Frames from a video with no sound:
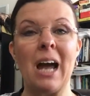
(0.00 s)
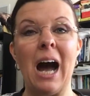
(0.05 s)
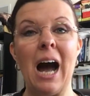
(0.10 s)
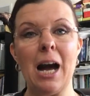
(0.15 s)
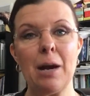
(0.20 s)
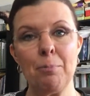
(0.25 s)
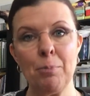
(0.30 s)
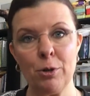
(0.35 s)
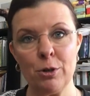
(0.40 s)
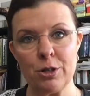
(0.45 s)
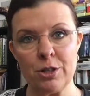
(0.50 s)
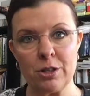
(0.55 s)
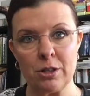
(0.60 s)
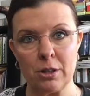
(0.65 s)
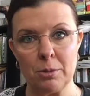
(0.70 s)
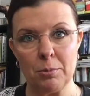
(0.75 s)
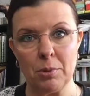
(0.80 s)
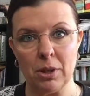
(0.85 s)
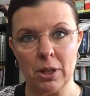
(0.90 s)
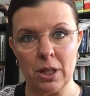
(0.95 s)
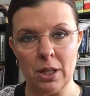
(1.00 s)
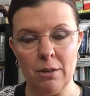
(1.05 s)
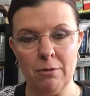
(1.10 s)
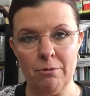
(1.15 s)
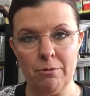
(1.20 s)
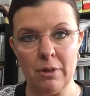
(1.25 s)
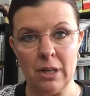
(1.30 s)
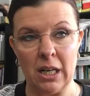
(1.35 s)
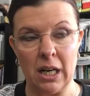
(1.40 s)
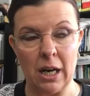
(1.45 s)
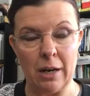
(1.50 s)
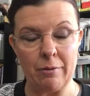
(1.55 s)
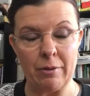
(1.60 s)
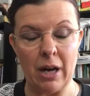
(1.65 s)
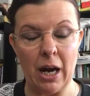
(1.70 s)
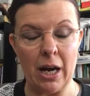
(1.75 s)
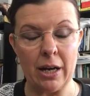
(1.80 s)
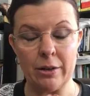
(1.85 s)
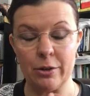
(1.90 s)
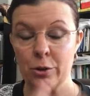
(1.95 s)
I personally believe, and I've
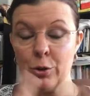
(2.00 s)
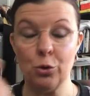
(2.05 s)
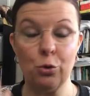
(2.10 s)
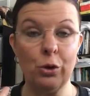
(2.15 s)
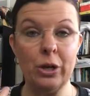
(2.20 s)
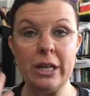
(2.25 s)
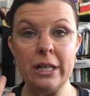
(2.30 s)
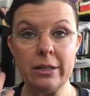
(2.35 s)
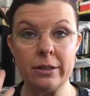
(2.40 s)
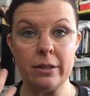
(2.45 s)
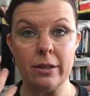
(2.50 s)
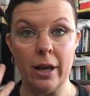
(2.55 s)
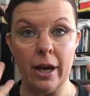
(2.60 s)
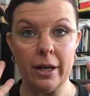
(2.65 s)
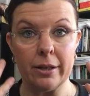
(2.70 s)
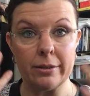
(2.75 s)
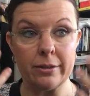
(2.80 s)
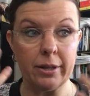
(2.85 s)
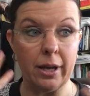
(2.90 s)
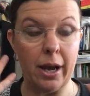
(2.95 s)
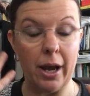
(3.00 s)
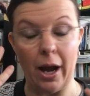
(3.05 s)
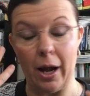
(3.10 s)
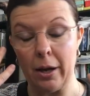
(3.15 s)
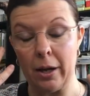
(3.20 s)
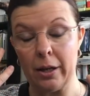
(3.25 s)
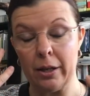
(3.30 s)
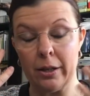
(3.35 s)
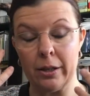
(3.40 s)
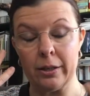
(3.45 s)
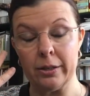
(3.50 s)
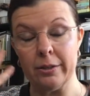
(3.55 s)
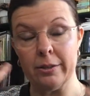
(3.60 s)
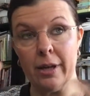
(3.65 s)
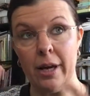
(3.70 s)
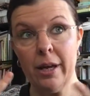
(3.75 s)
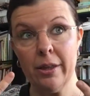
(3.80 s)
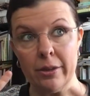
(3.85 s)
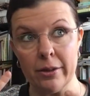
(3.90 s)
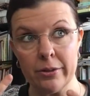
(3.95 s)
got degrees that say I can
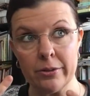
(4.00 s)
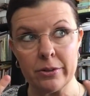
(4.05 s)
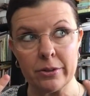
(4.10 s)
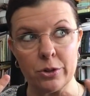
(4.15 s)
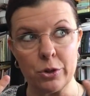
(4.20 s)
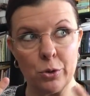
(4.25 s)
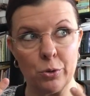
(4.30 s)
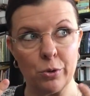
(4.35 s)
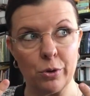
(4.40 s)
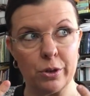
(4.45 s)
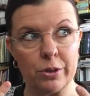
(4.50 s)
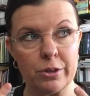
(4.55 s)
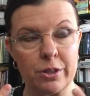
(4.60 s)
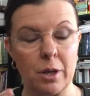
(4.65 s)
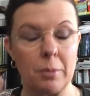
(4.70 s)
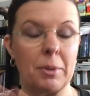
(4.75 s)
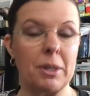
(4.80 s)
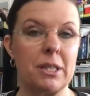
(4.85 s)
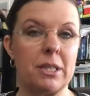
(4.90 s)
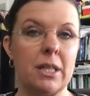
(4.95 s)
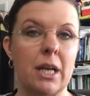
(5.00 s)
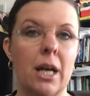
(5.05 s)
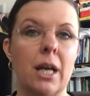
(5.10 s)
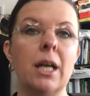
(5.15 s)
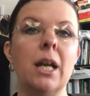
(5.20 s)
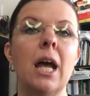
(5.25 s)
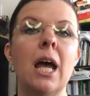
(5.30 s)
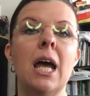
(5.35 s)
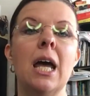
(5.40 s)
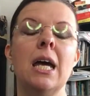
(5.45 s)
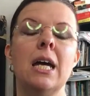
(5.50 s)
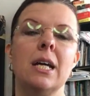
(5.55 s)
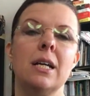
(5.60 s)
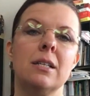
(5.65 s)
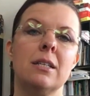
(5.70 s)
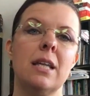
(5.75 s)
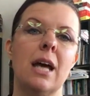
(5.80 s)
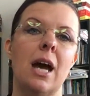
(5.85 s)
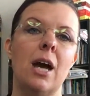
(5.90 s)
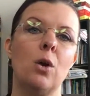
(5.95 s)
say this to a, some extent,
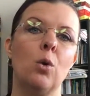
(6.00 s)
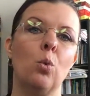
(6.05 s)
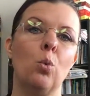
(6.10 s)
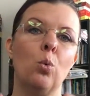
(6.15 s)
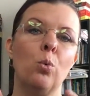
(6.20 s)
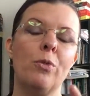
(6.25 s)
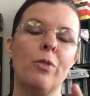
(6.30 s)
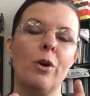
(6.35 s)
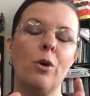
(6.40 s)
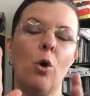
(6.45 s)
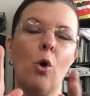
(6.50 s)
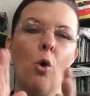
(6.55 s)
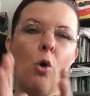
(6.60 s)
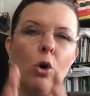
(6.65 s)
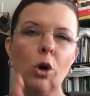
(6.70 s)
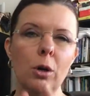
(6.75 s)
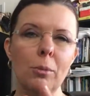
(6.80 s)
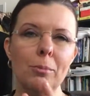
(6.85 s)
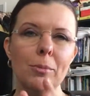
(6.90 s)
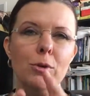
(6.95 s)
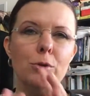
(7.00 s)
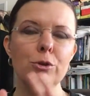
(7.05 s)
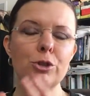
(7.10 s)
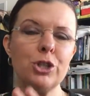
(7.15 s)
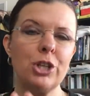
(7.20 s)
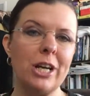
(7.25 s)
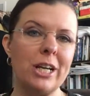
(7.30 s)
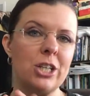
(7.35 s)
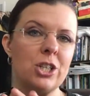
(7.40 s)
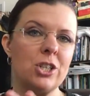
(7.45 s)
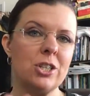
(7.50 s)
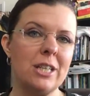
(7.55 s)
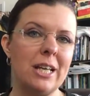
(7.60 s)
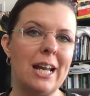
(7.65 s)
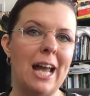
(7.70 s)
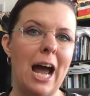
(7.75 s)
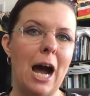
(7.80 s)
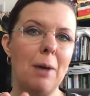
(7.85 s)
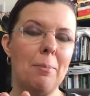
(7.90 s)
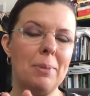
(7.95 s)
is that the hormone changes that
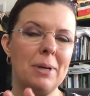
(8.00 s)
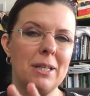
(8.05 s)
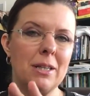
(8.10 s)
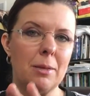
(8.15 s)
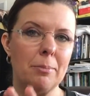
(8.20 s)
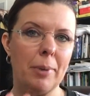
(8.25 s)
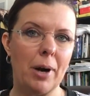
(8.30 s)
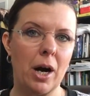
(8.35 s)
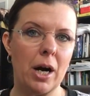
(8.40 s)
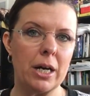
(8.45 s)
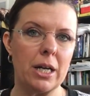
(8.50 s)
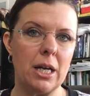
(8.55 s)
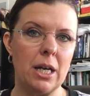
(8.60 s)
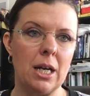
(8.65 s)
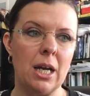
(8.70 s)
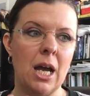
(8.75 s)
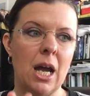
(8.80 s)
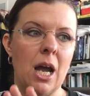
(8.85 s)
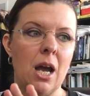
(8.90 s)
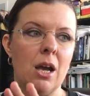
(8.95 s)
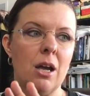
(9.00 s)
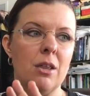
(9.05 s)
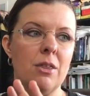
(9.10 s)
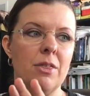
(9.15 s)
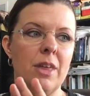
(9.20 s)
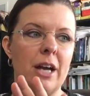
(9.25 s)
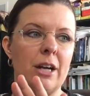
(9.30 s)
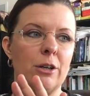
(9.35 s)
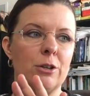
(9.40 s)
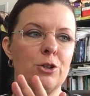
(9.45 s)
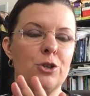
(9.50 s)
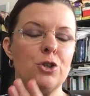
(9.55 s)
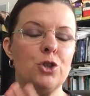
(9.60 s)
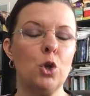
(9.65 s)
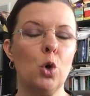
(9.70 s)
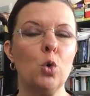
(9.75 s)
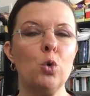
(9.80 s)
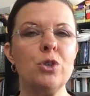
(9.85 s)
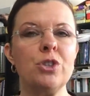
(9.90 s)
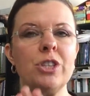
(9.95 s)
happen in the body that are
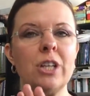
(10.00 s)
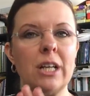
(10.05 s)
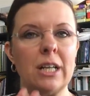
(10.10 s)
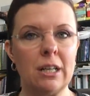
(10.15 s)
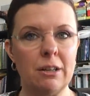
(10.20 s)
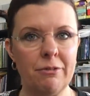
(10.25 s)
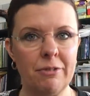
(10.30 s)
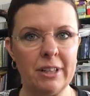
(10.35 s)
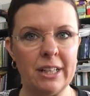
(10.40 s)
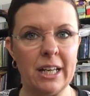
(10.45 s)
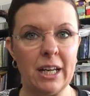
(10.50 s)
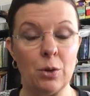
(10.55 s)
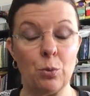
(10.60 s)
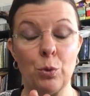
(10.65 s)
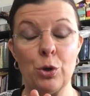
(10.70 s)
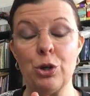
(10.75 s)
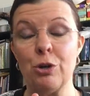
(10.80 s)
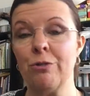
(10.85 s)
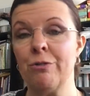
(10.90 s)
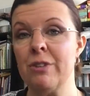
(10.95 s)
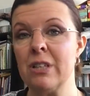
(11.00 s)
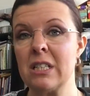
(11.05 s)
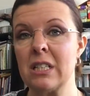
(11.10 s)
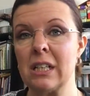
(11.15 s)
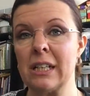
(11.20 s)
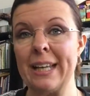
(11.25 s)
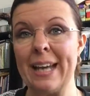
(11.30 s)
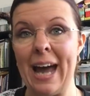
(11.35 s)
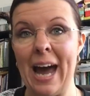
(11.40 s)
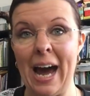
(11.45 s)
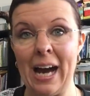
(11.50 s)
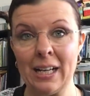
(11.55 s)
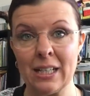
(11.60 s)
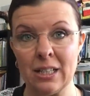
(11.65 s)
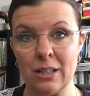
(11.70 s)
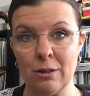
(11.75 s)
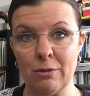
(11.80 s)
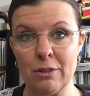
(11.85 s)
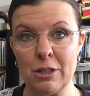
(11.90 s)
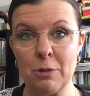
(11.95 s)
so significant when you're physically
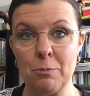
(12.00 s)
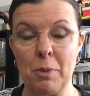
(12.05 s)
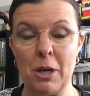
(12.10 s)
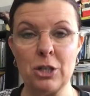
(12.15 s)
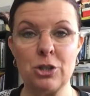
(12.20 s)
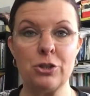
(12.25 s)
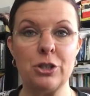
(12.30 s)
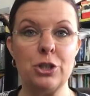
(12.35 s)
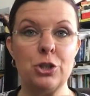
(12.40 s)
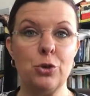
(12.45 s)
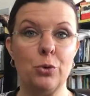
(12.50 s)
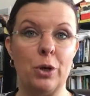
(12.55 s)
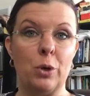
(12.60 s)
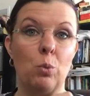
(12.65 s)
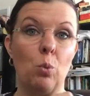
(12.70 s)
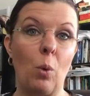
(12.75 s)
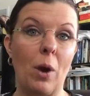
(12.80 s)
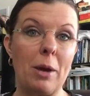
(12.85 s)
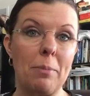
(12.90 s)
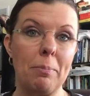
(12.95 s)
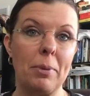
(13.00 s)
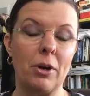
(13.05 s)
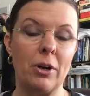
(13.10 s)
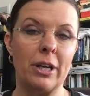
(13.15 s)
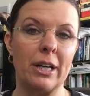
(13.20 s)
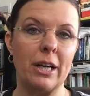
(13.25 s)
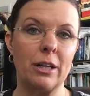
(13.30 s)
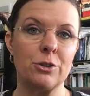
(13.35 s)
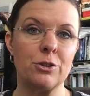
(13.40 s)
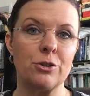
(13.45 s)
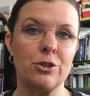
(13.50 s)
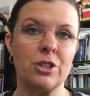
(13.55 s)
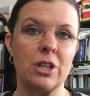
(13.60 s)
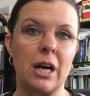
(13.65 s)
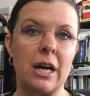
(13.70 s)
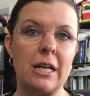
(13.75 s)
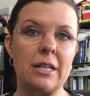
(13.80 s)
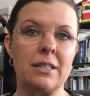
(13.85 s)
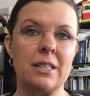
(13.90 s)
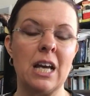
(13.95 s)
active, especially doing weight-bearing
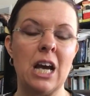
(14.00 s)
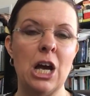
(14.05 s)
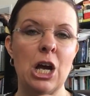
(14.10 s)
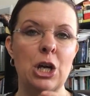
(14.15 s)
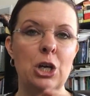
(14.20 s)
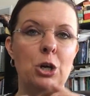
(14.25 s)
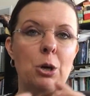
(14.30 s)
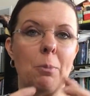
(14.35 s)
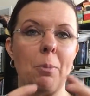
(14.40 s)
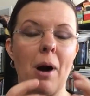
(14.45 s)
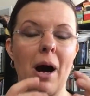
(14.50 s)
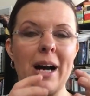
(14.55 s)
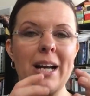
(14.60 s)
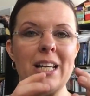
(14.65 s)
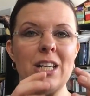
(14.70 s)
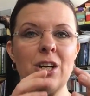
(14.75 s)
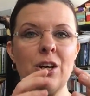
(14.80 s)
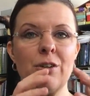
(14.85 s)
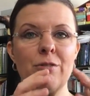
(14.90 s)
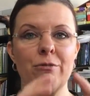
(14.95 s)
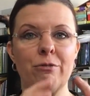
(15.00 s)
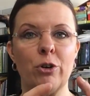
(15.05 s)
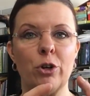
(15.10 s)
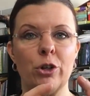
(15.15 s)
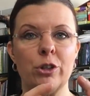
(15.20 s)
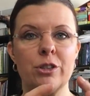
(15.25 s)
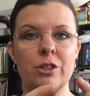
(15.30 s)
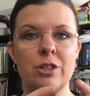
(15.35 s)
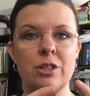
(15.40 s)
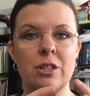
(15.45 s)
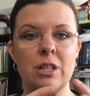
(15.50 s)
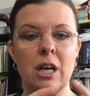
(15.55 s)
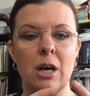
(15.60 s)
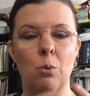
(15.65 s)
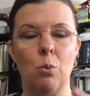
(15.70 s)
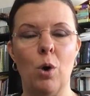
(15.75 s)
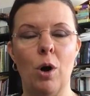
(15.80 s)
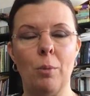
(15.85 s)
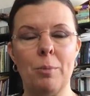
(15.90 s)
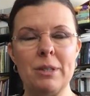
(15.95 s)
exercise, your body converts,
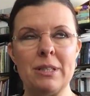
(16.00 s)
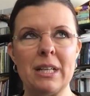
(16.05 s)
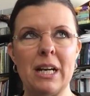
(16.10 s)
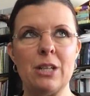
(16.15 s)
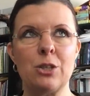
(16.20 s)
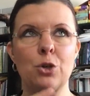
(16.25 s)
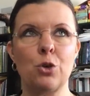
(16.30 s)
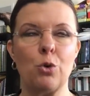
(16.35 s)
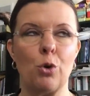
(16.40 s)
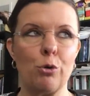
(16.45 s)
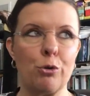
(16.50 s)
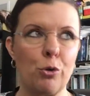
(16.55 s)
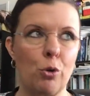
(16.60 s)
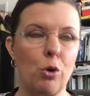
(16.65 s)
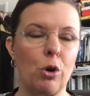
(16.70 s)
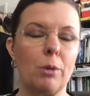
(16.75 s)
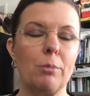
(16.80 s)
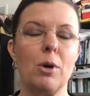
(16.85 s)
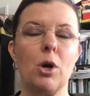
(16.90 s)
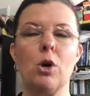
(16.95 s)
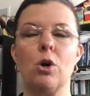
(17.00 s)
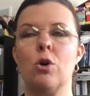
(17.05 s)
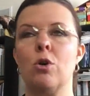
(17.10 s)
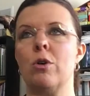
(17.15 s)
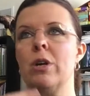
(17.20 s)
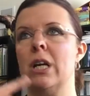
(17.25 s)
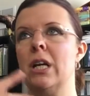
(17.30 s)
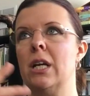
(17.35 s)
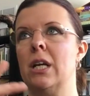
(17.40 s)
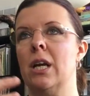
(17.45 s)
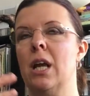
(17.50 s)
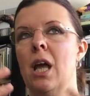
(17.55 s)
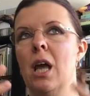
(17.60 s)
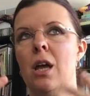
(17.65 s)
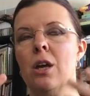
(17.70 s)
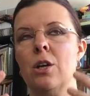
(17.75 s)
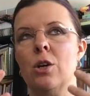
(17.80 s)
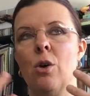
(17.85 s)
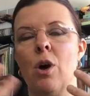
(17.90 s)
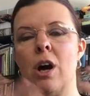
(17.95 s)
well, besides growth hormone and,
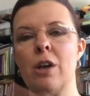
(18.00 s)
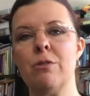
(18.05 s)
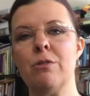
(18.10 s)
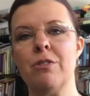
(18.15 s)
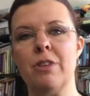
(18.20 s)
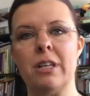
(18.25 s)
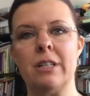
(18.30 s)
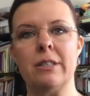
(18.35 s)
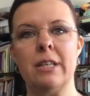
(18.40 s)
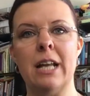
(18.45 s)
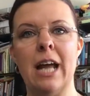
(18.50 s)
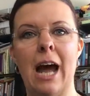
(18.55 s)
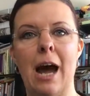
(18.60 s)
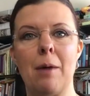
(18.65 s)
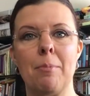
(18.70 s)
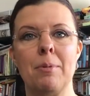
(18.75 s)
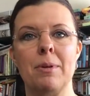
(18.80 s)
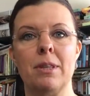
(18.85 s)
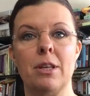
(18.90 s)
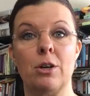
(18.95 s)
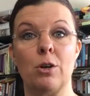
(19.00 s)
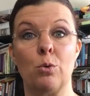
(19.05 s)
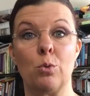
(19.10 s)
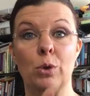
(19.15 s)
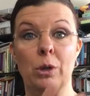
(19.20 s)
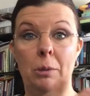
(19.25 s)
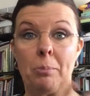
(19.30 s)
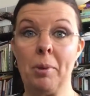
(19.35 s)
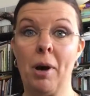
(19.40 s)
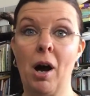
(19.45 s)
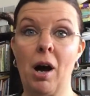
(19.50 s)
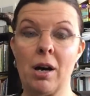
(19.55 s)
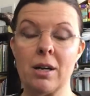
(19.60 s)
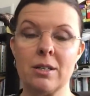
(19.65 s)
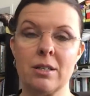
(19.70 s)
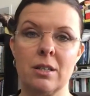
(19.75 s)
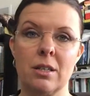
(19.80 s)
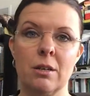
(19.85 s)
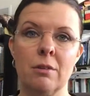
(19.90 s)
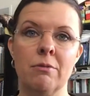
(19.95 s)
you know, other things that happen that are really
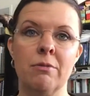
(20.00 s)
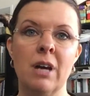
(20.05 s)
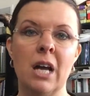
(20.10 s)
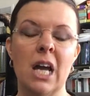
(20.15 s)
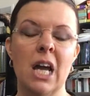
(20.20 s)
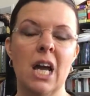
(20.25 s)
positive,